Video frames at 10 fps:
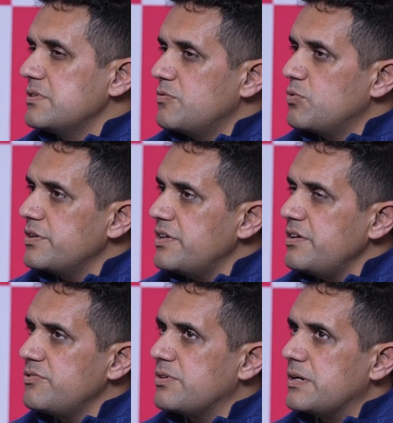what
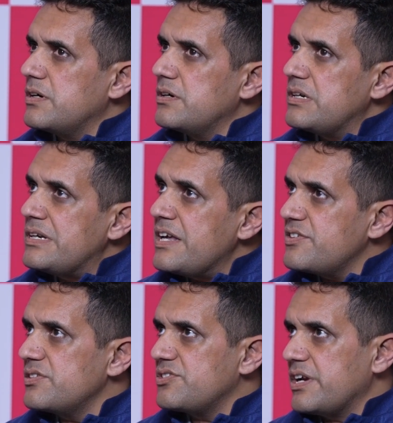these
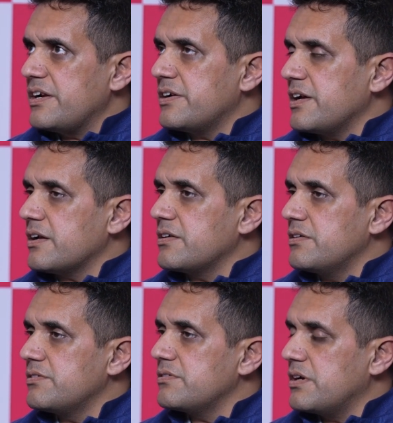nation-state
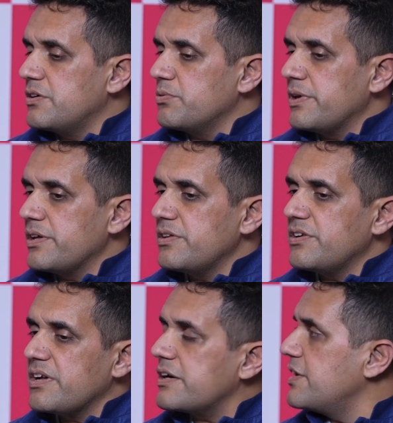attackers are doing, they're
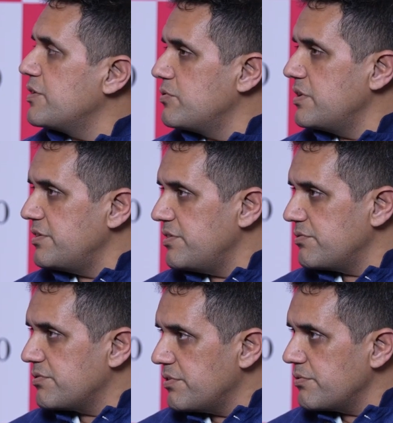targeting only
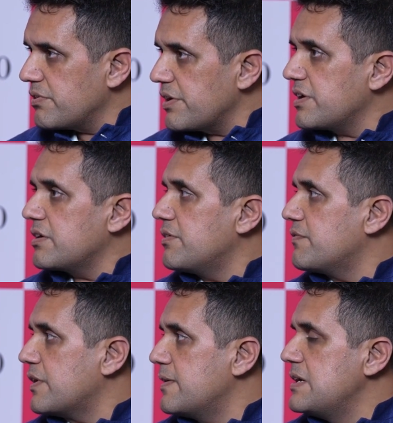these, critical
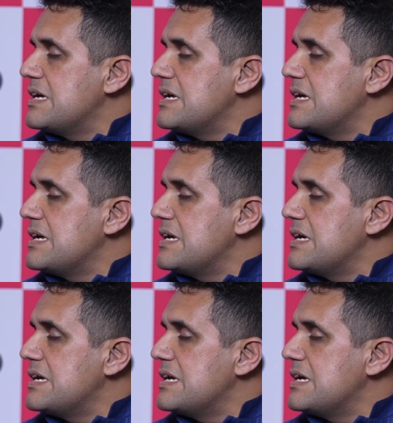infra.